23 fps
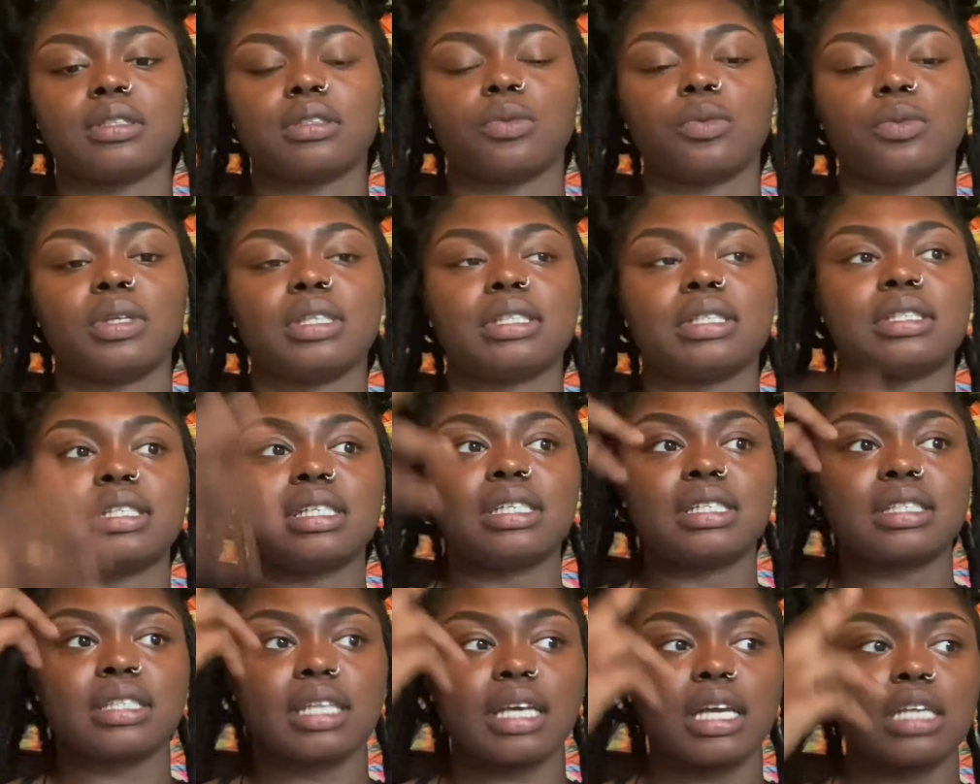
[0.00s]
Once these
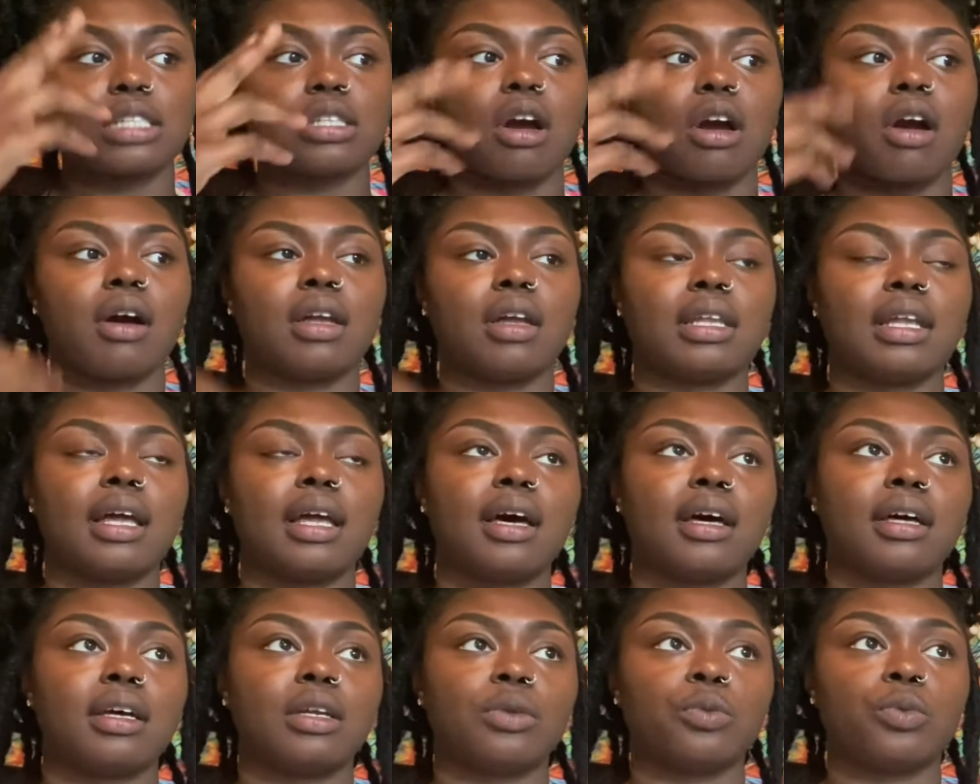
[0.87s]
things are
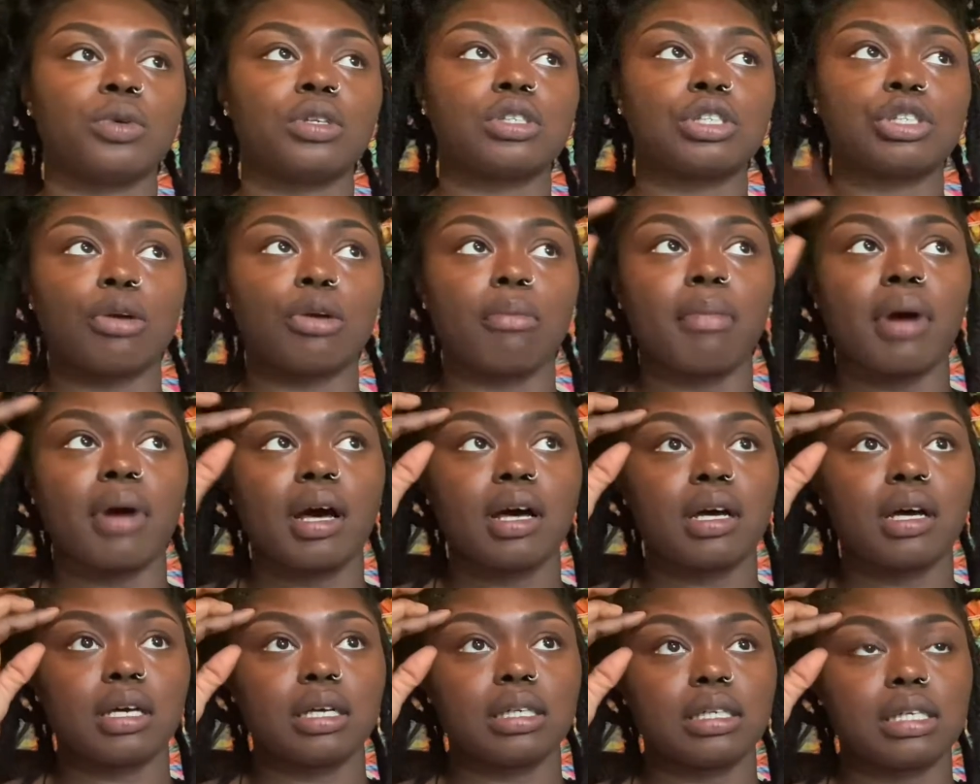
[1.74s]
aligned, once your
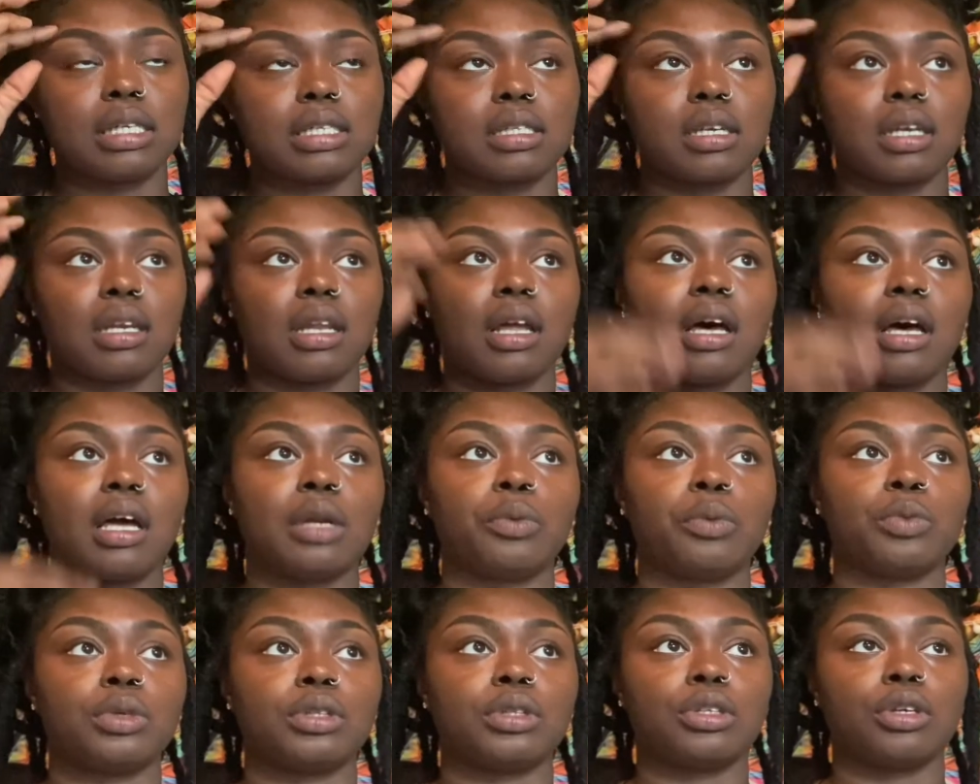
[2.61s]
mind is
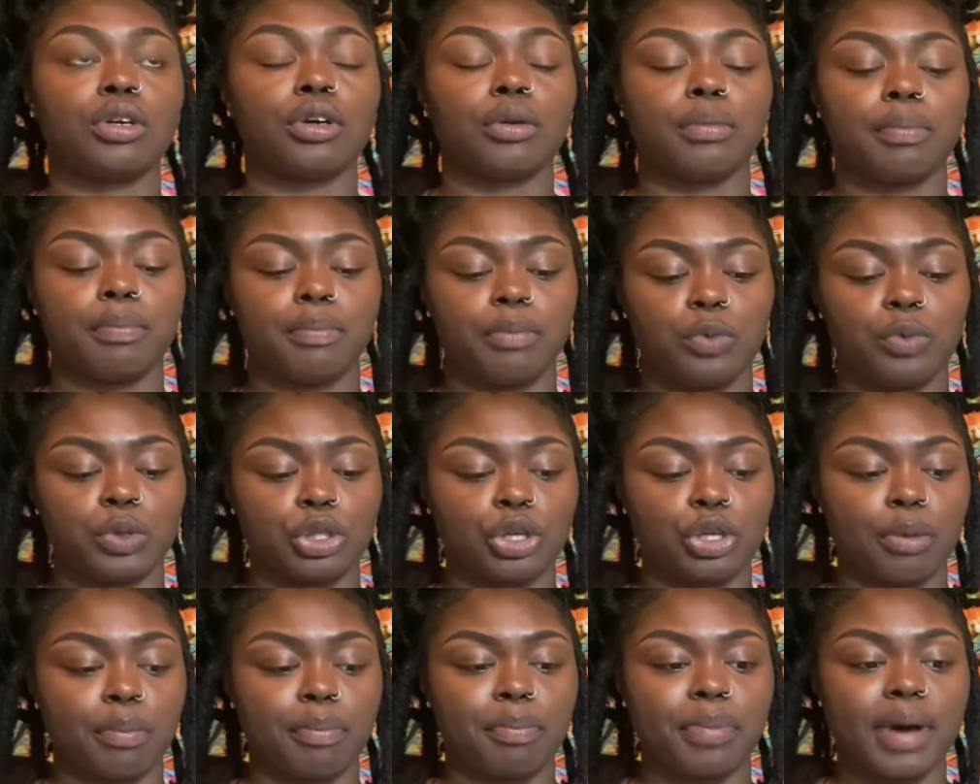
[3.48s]
aligned with
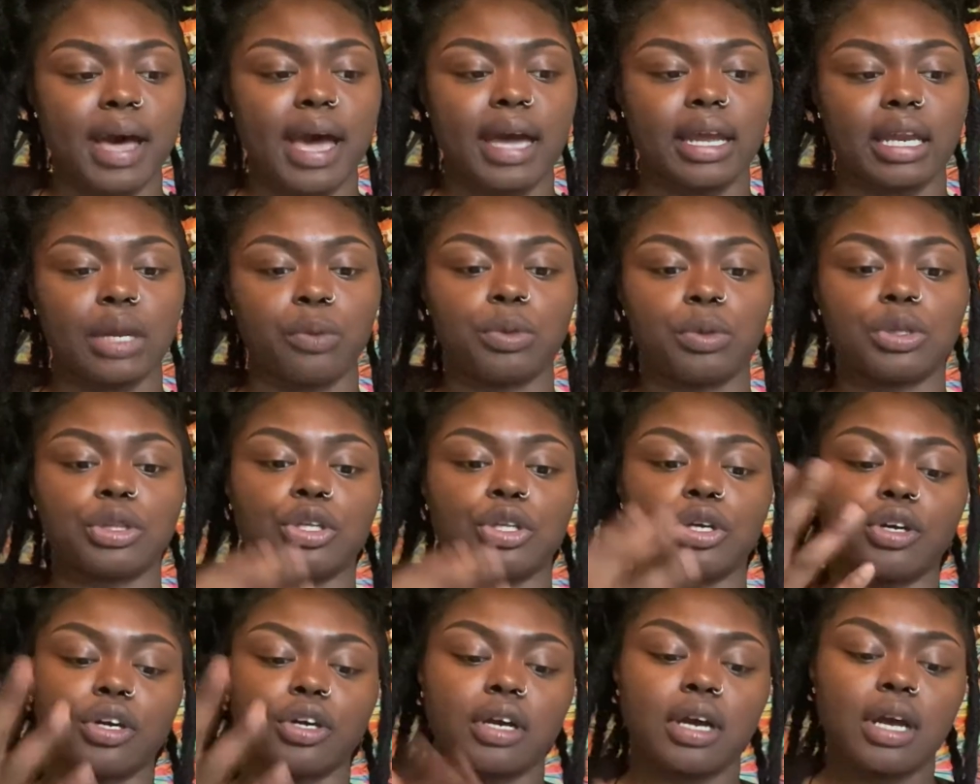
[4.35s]
your body, with
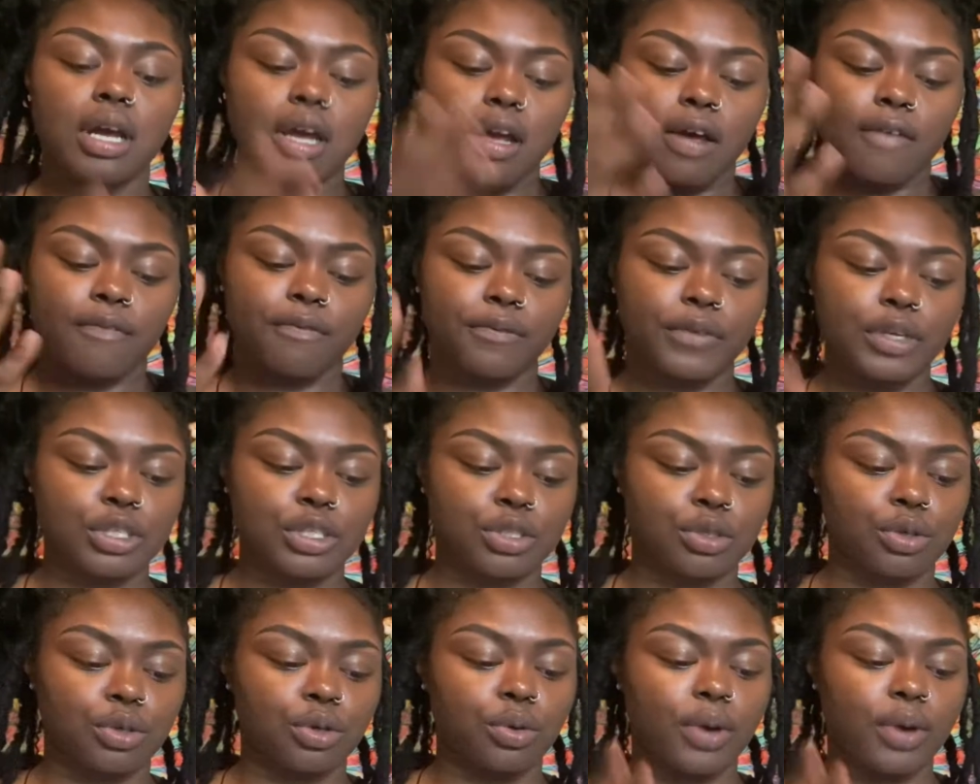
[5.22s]
your
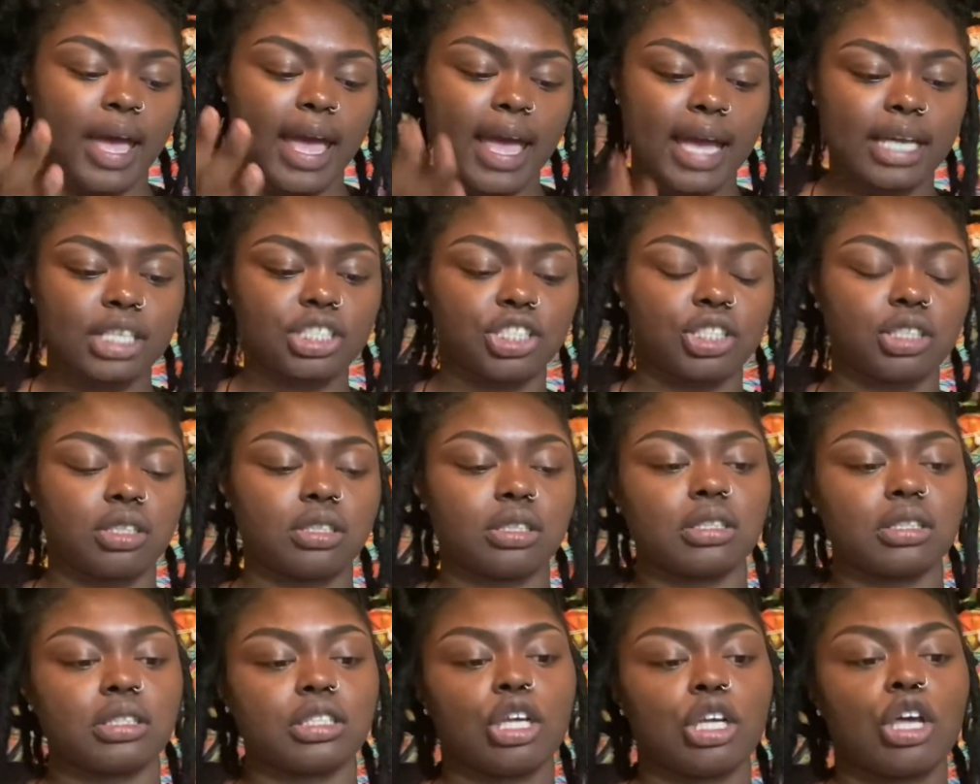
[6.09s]
physical
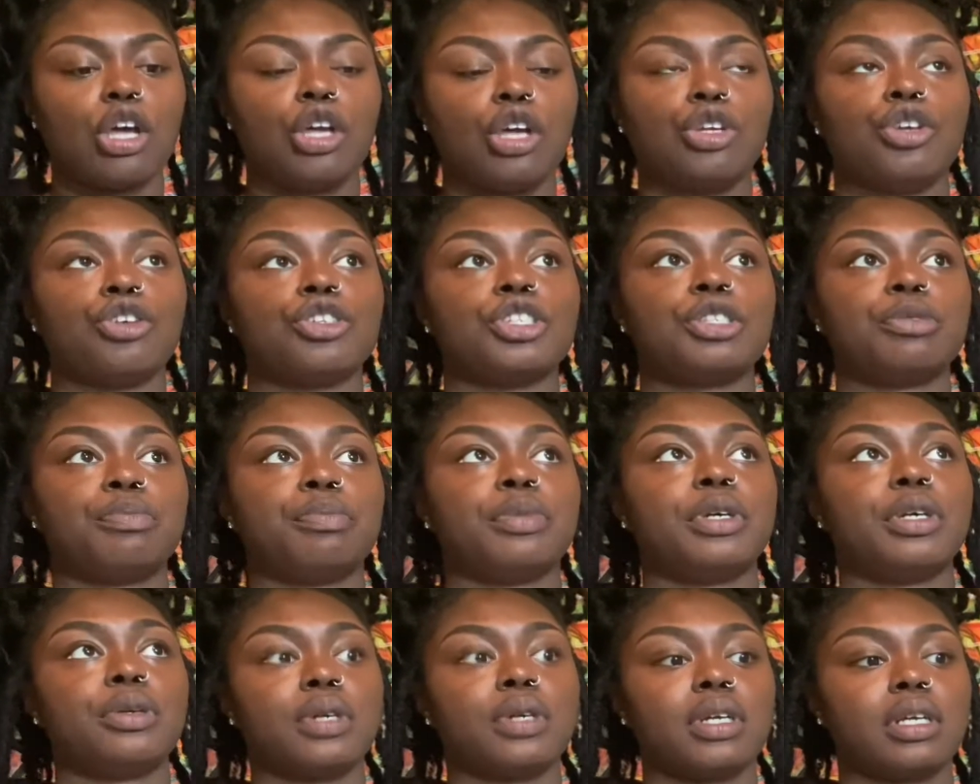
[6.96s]
actions, your
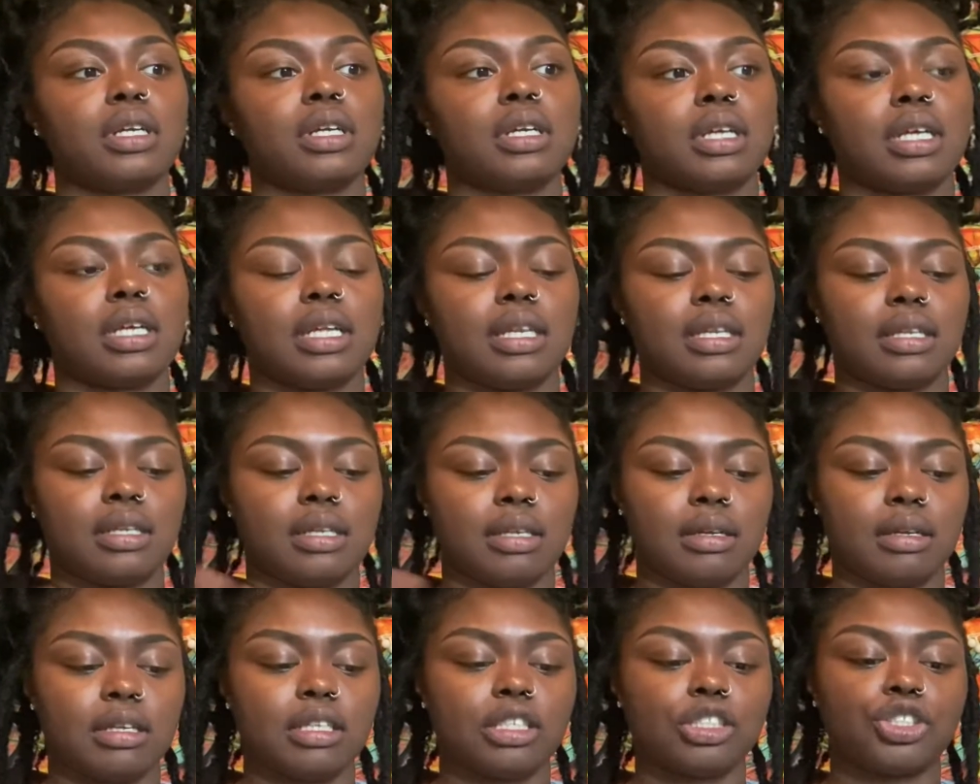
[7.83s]
spirit
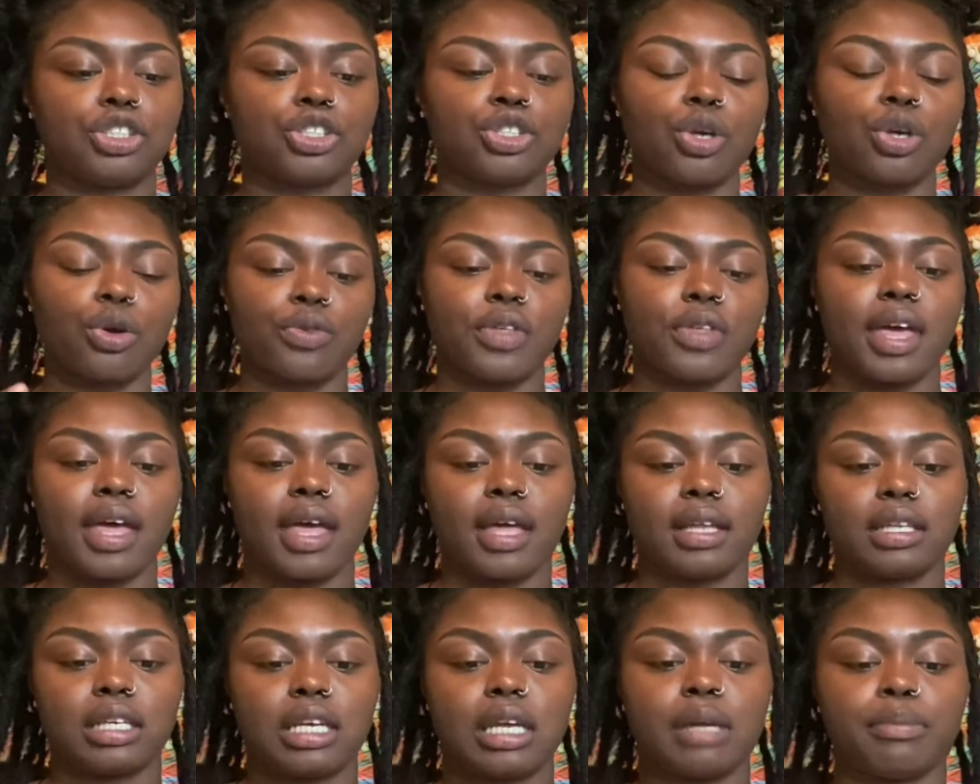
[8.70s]
can show
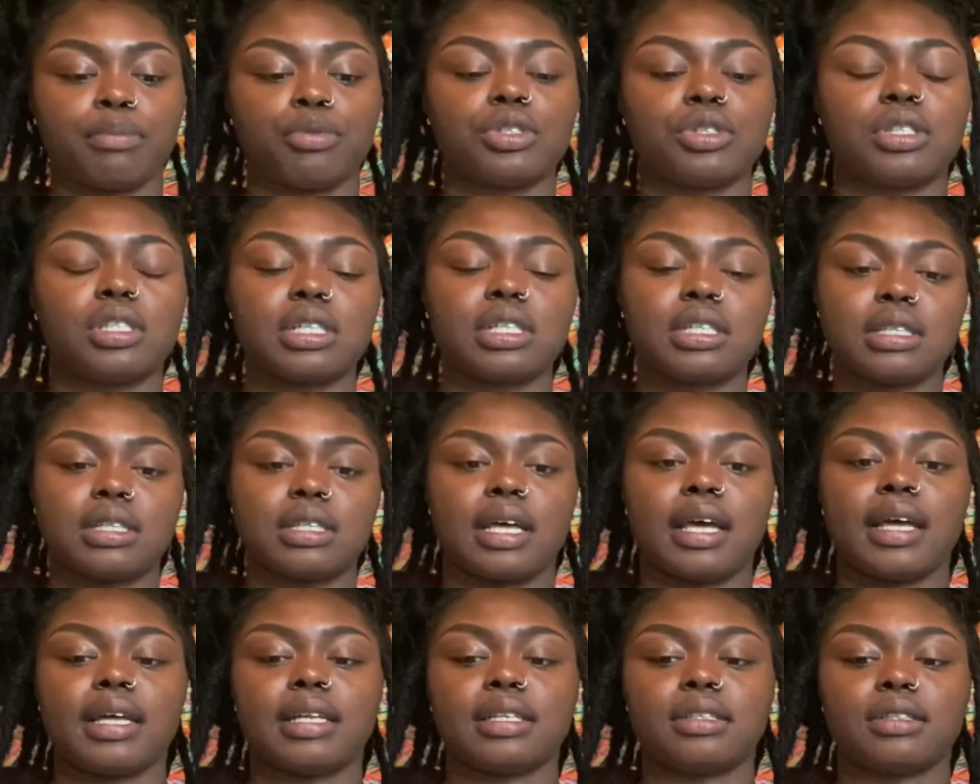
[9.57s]
that, can present
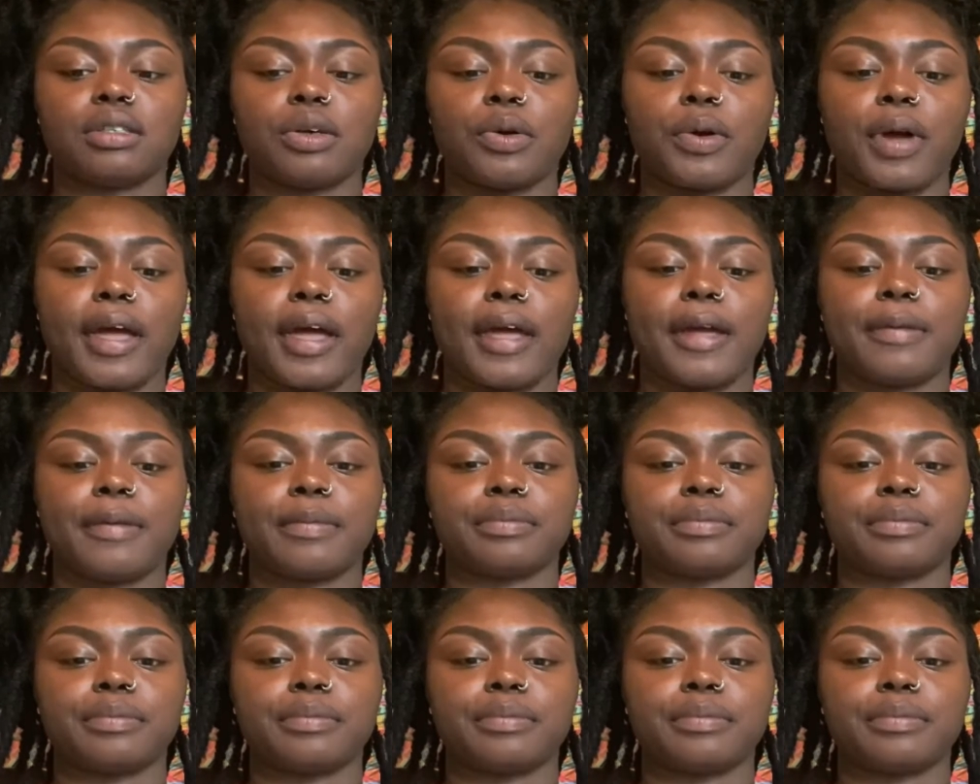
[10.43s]
that. Okay.